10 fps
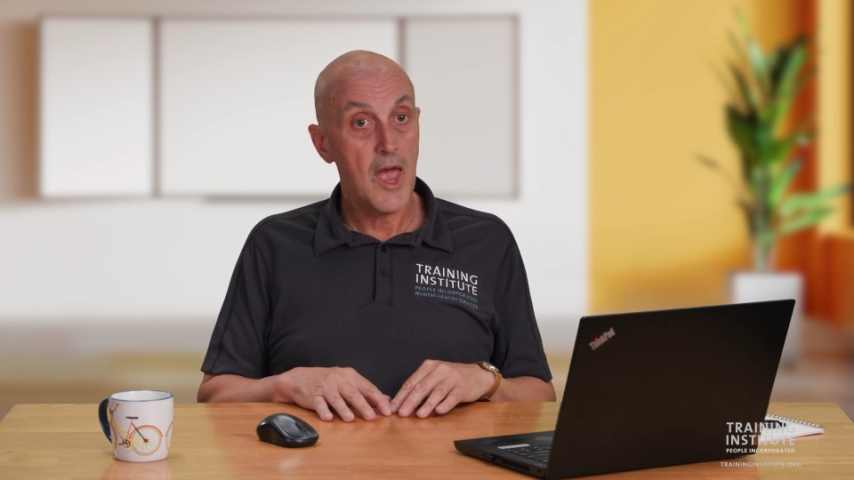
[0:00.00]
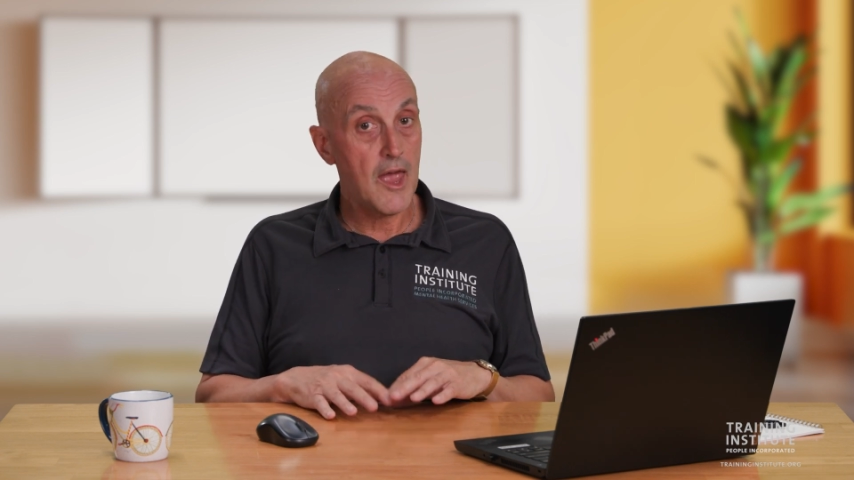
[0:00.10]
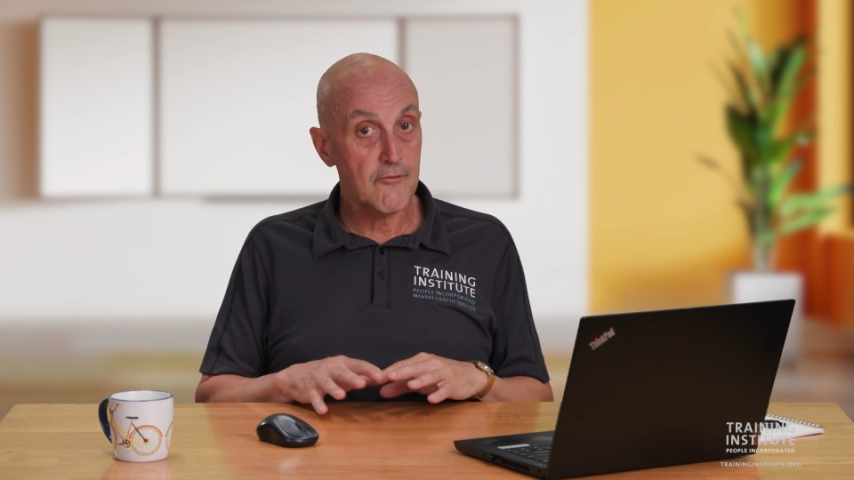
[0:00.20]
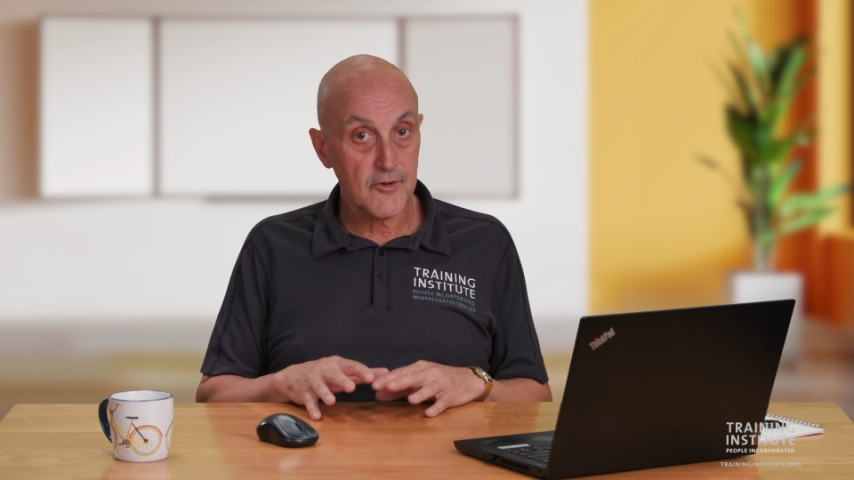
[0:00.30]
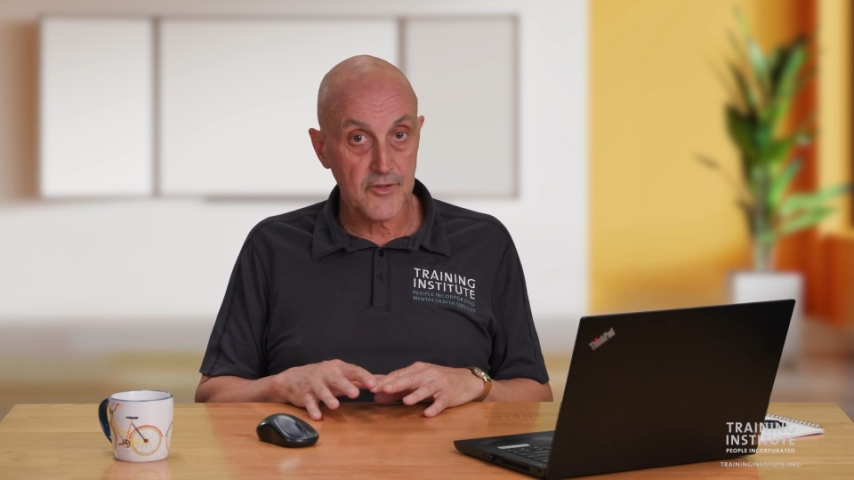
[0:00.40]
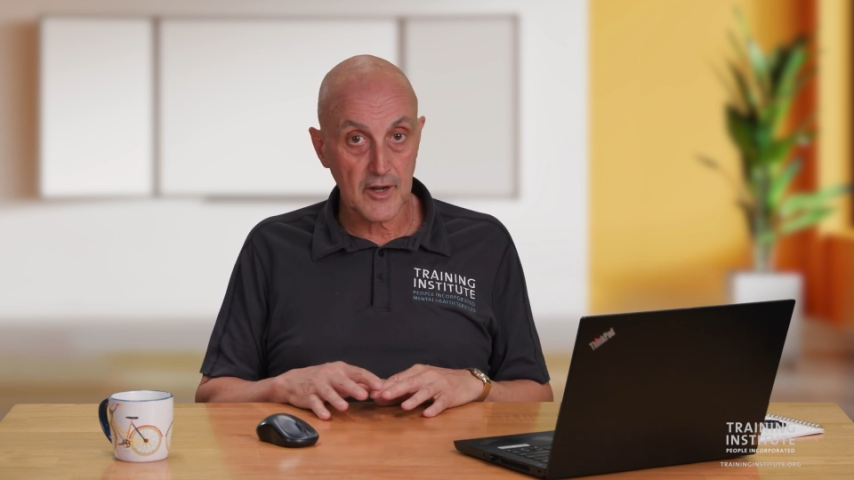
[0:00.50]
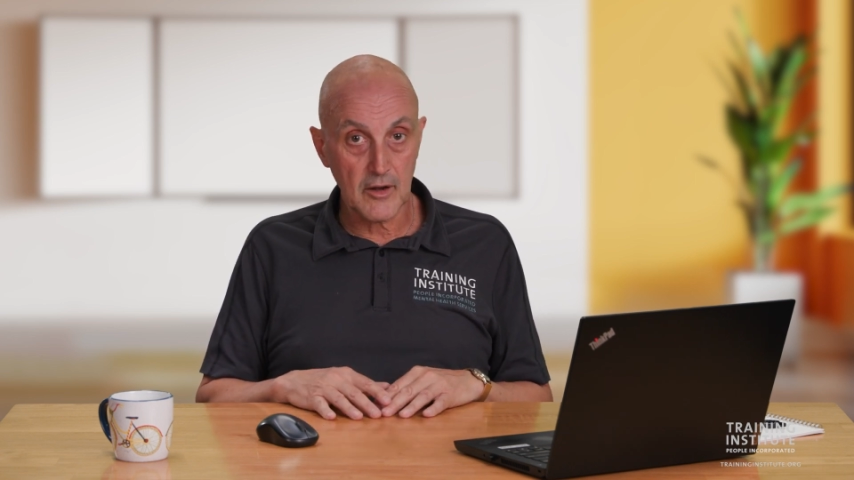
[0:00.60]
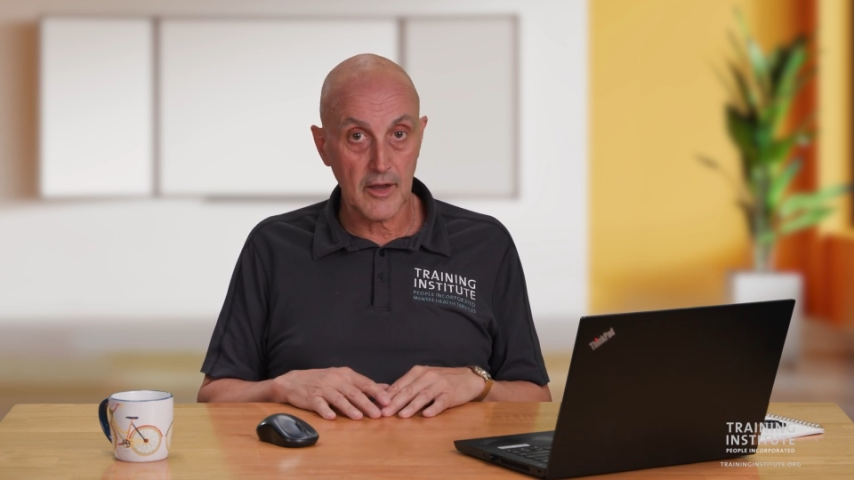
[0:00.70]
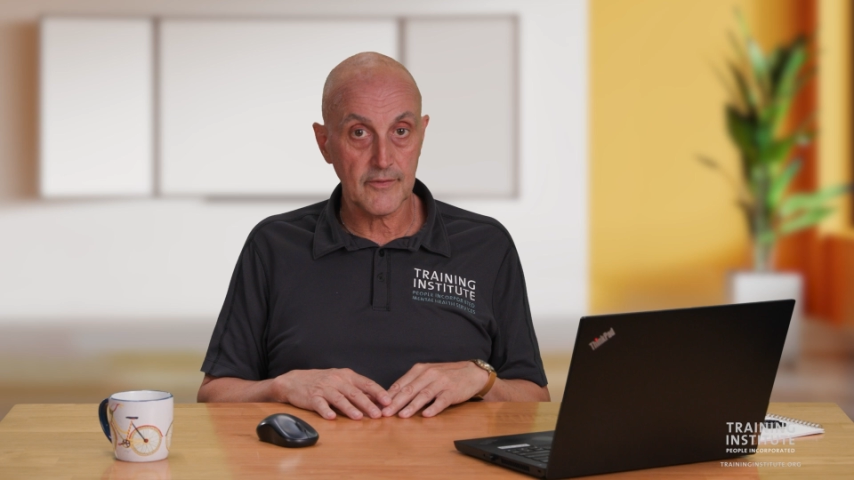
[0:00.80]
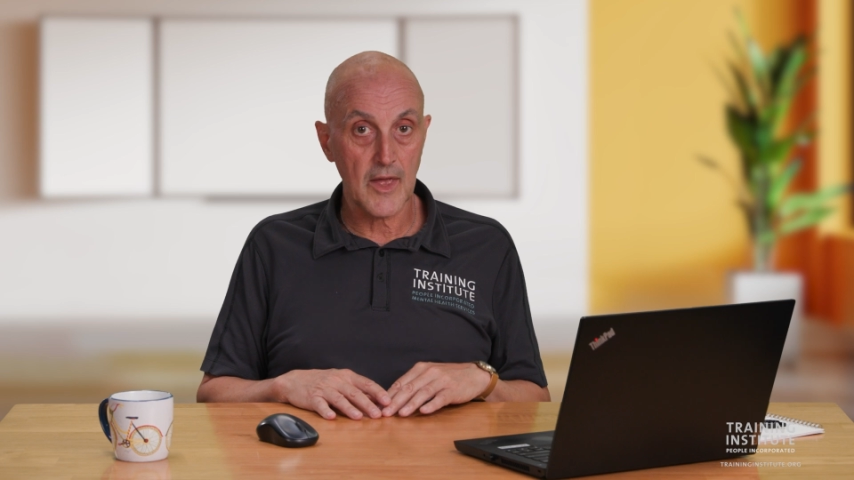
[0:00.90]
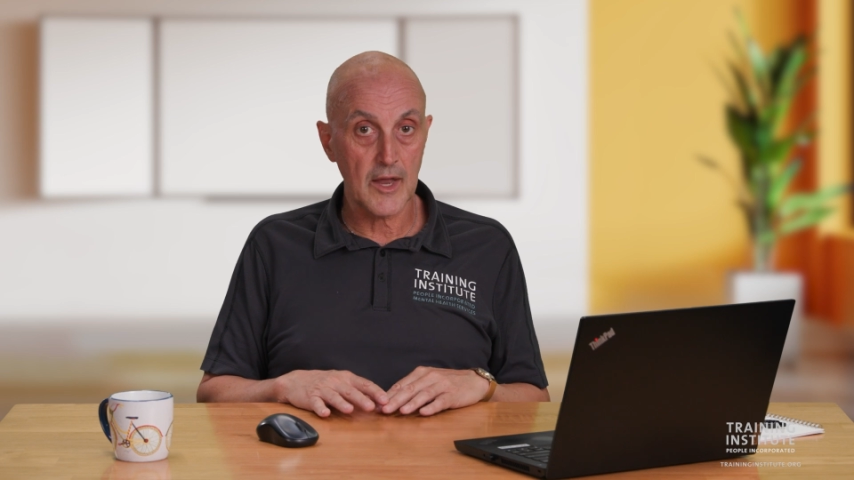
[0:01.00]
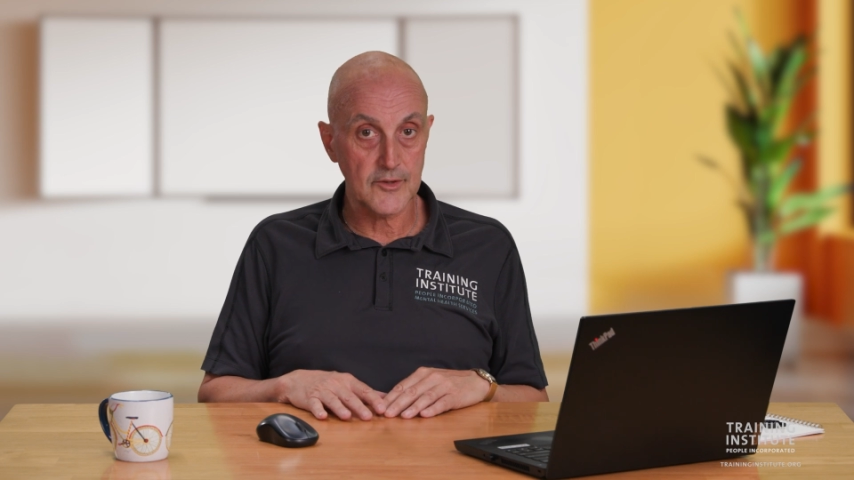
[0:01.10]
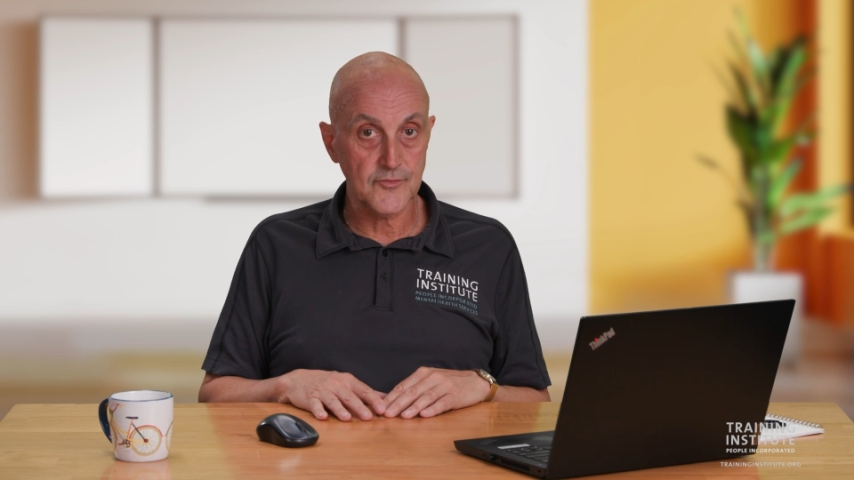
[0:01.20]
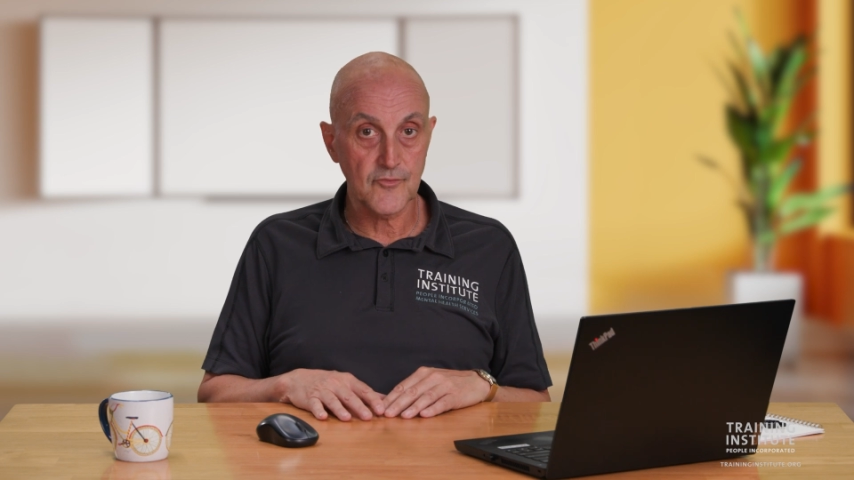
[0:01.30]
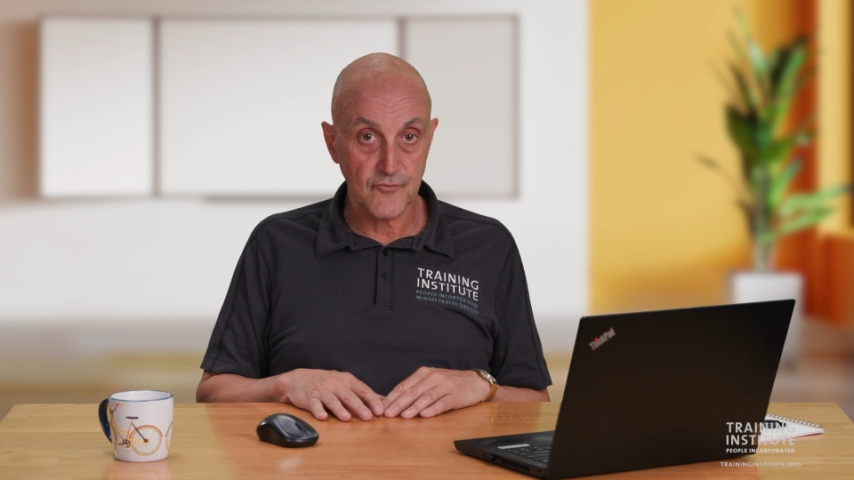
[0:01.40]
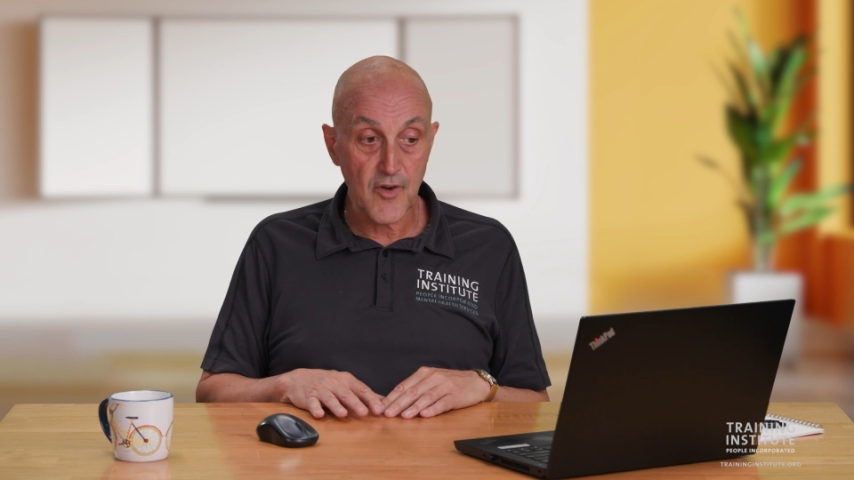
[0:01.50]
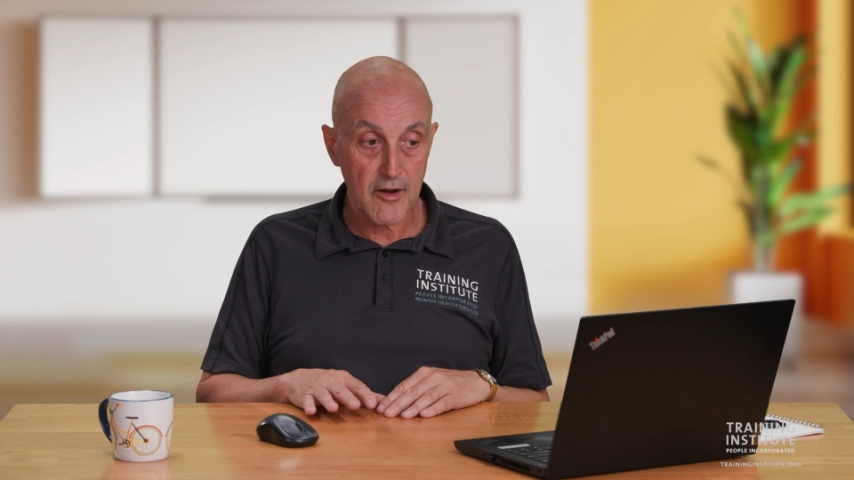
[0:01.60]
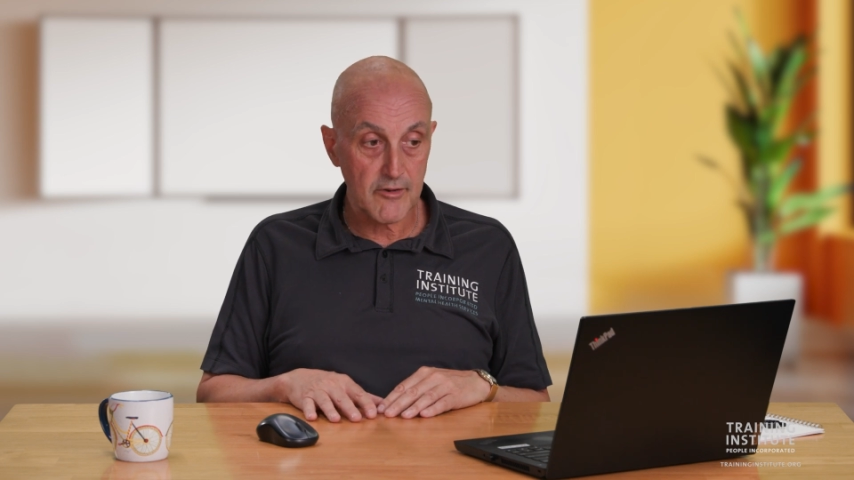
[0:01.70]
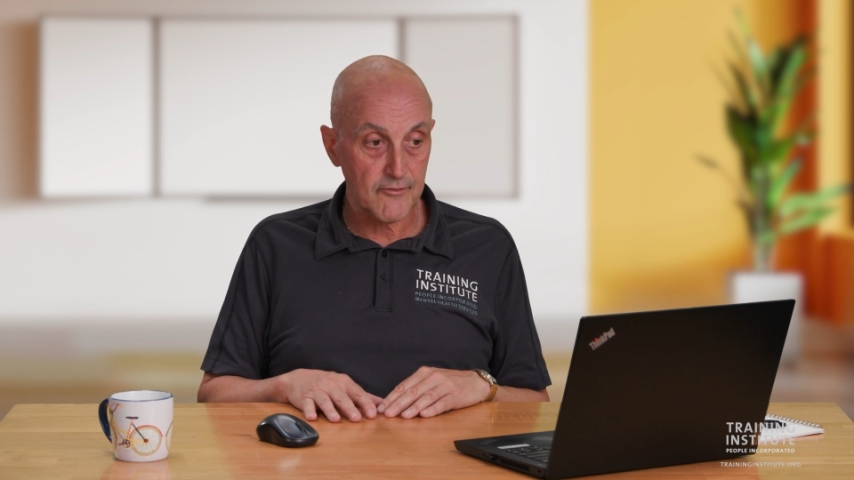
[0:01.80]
everything like that is very,